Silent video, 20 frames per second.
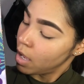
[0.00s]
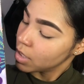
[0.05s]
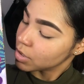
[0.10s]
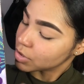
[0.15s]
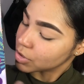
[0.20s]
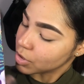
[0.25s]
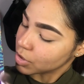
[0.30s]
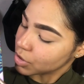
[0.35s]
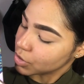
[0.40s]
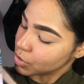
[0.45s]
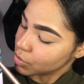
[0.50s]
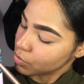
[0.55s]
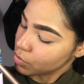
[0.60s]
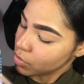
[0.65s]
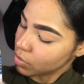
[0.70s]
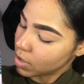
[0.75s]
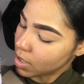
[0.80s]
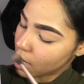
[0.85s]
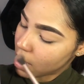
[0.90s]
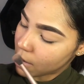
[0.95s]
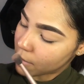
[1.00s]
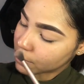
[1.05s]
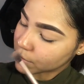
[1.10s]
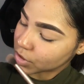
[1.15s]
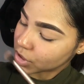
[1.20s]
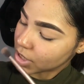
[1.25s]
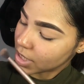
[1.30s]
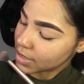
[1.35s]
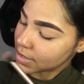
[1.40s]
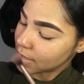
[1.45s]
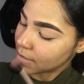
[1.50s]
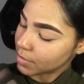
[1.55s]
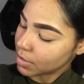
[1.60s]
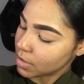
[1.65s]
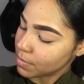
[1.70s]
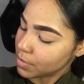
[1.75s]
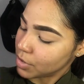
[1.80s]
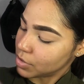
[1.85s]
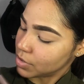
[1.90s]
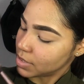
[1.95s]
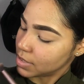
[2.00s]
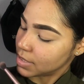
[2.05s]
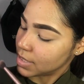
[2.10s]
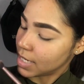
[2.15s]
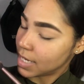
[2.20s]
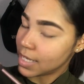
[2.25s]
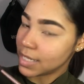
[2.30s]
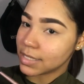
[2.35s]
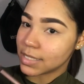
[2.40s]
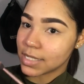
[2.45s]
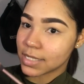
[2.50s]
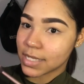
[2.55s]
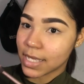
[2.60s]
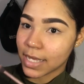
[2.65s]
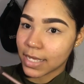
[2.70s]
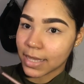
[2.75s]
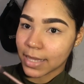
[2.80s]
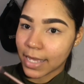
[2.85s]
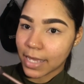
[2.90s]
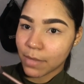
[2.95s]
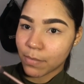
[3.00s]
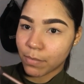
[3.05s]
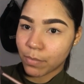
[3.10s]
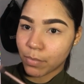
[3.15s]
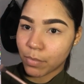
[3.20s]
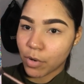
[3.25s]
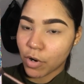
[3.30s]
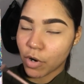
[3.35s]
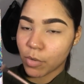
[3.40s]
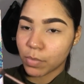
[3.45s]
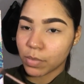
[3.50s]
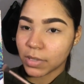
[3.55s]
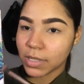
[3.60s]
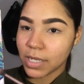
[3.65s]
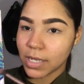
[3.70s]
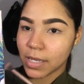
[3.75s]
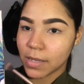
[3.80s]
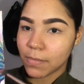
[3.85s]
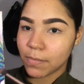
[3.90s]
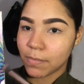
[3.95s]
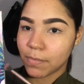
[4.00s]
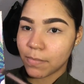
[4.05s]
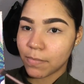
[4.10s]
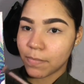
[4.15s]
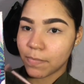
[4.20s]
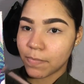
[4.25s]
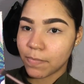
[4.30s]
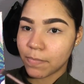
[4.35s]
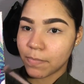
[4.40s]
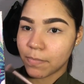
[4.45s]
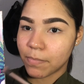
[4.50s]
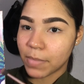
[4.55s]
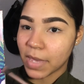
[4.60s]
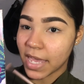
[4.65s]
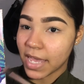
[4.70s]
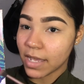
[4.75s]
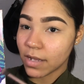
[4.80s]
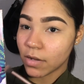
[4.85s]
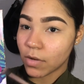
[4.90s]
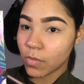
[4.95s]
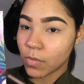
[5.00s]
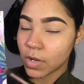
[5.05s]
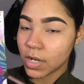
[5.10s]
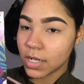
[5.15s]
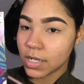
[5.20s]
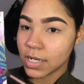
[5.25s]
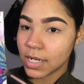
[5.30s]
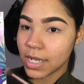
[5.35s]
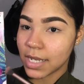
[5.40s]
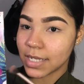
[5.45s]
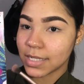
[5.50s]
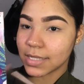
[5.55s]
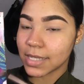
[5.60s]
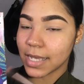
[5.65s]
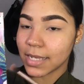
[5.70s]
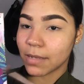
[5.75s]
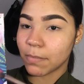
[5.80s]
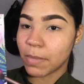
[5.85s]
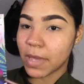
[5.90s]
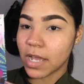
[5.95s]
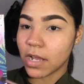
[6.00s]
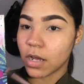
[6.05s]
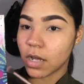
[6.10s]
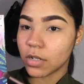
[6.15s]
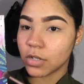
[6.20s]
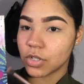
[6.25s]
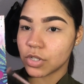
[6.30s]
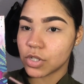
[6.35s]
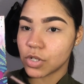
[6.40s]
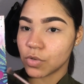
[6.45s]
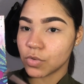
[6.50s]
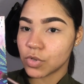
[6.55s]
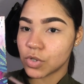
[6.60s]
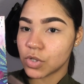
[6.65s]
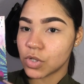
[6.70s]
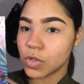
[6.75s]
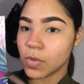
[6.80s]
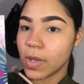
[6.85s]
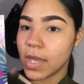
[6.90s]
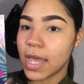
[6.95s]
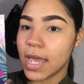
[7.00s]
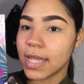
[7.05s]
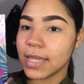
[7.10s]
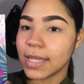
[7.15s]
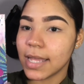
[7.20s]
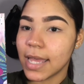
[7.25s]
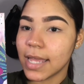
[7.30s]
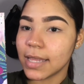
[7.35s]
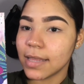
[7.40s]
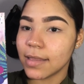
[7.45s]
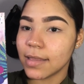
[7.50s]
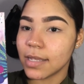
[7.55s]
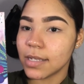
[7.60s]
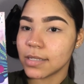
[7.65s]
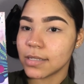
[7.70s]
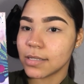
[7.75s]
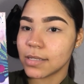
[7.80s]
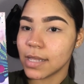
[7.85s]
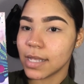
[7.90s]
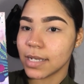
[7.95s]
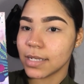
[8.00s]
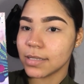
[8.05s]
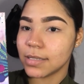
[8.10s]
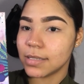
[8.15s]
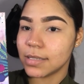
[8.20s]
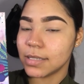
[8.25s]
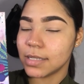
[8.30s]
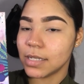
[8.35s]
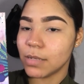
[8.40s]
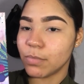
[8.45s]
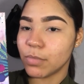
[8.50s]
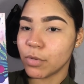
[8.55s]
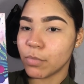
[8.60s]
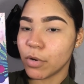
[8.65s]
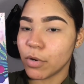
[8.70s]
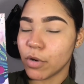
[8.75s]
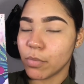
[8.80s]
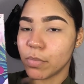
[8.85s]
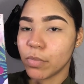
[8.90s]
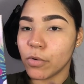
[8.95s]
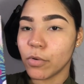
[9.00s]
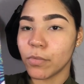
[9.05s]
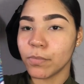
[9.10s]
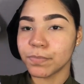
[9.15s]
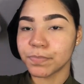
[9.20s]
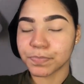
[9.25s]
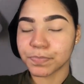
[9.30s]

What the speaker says: So the two shades that I'm gonna be using today is this like light purpley pink one. It has like pink undertones to it, and then this like deeper purple.